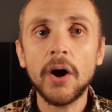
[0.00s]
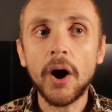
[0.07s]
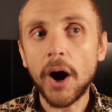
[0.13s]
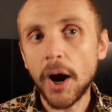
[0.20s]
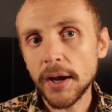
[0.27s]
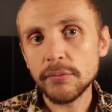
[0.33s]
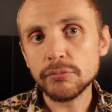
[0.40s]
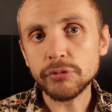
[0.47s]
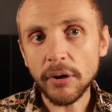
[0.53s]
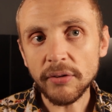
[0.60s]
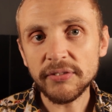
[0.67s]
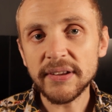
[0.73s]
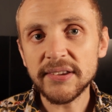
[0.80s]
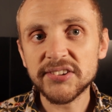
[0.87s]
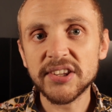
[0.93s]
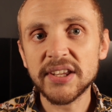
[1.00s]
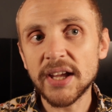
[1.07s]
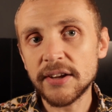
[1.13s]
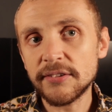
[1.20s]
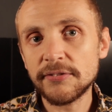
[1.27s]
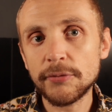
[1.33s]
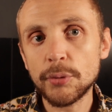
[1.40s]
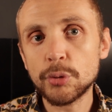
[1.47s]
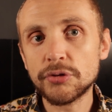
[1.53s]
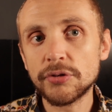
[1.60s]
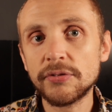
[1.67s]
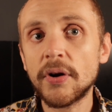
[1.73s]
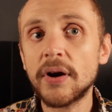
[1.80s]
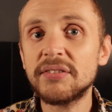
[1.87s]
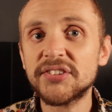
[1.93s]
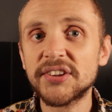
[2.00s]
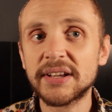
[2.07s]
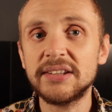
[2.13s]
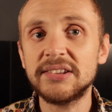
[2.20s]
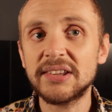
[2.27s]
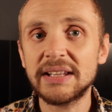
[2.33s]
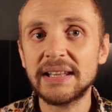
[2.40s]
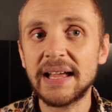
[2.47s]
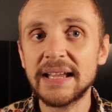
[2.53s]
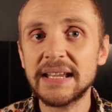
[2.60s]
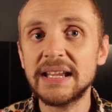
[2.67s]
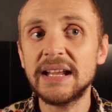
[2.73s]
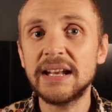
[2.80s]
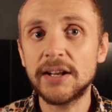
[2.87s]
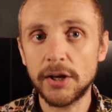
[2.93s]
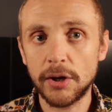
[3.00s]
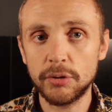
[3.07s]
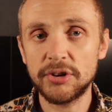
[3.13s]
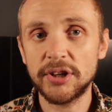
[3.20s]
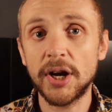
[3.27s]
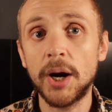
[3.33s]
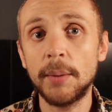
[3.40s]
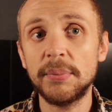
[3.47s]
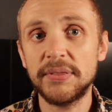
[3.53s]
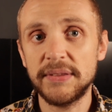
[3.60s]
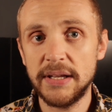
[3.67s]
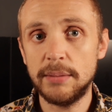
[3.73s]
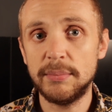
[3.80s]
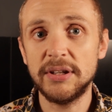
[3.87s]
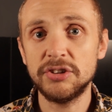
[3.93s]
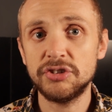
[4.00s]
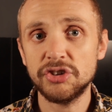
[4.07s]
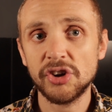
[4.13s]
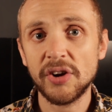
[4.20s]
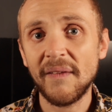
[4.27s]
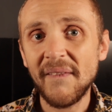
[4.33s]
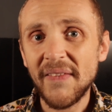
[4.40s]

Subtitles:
I roughly see a 4 to 5 second delay in loading up the image.